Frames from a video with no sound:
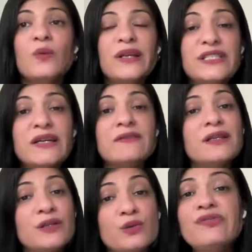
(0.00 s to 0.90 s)

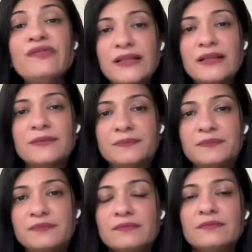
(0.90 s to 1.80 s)
Whichever you feel
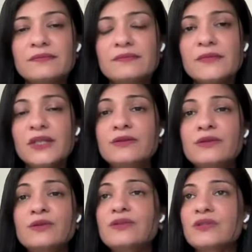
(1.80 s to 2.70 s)

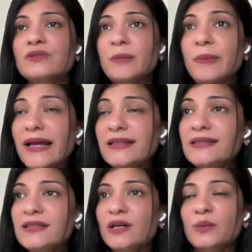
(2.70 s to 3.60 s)
suits you the
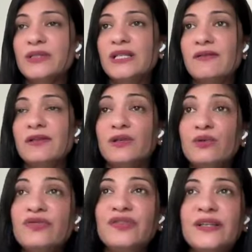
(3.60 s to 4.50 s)
best, or whichever
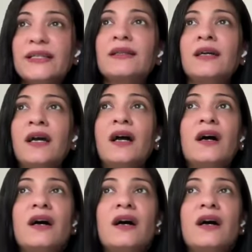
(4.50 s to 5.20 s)
you feel,